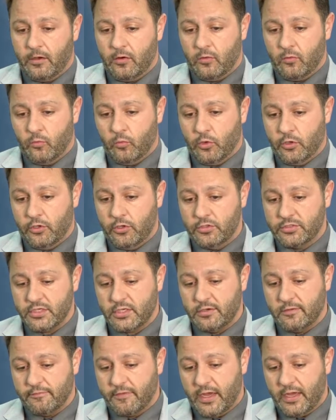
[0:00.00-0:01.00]
We're
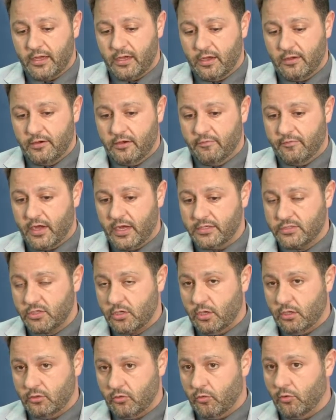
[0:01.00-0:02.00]
using a device
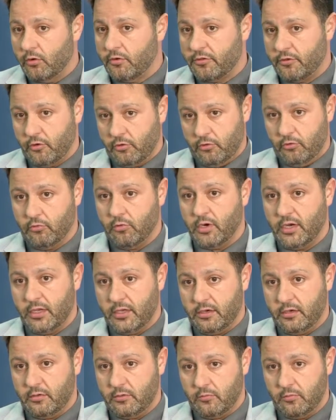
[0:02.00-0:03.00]
called
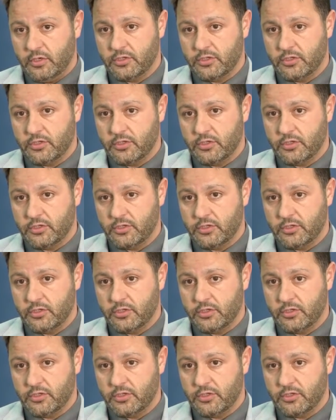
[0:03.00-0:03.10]
OrthoGrid,